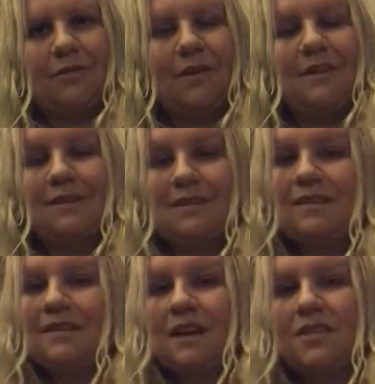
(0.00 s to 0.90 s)
Like, this
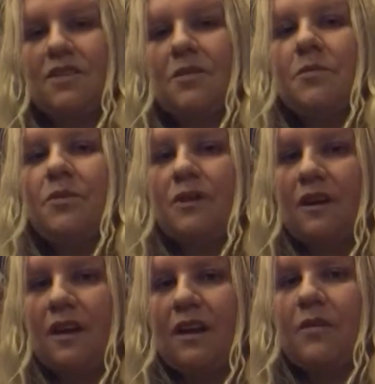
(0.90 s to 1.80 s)
is actually
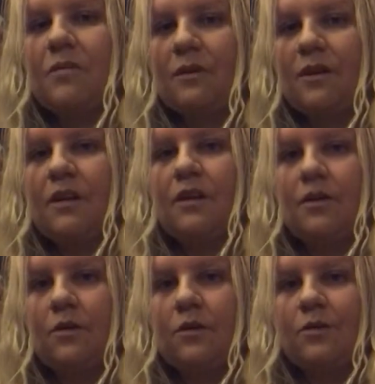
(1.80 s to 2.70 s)
pretty
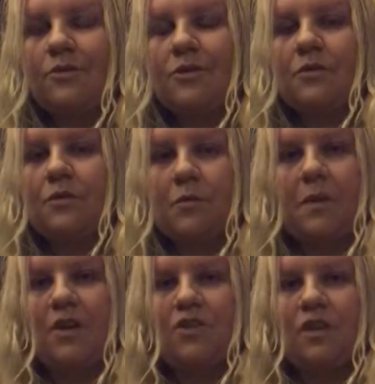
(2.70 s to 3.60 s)
huge
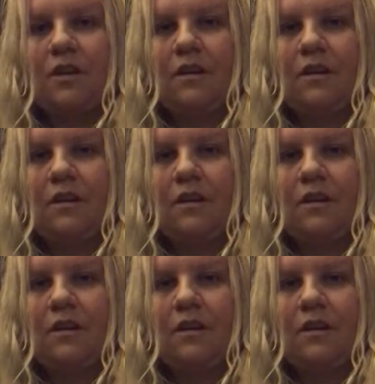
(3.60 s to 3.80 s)
information.